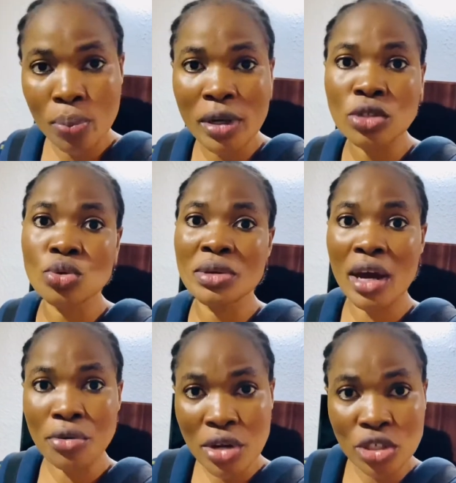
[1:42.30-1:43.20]
place will be
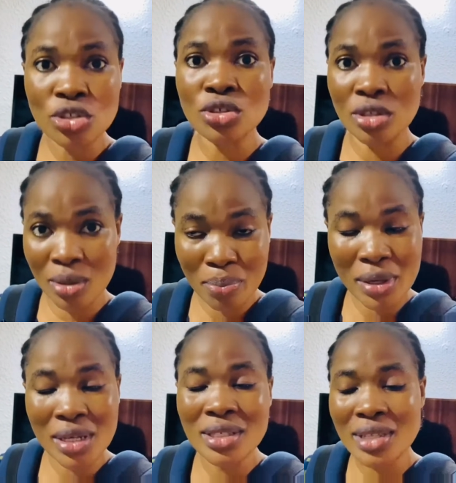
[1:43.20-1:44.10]
arranged in
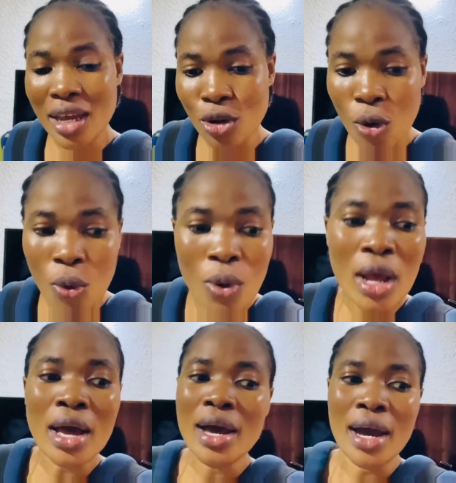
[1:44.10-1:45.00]
place and all.
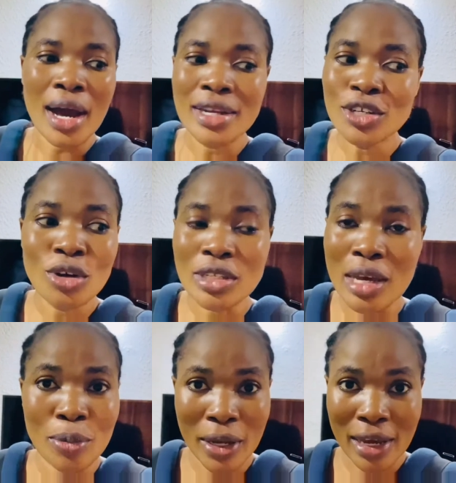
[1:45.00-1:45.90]
I need all the
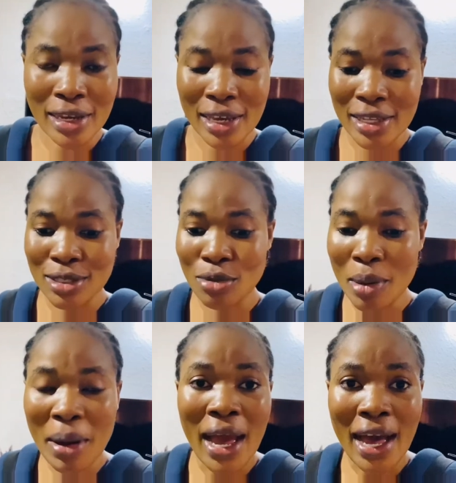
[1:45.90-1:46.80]
help I can get.
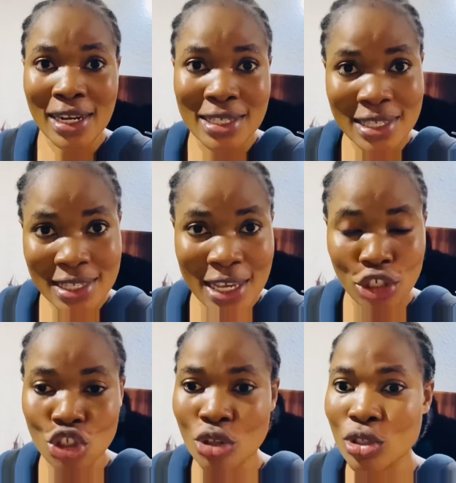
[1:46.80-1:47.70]
Remember, I had a C
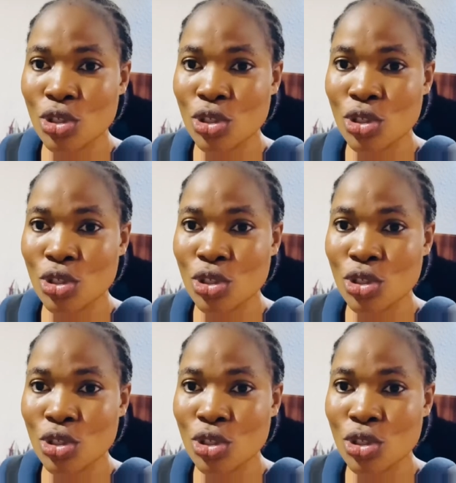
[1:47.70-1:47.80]
section,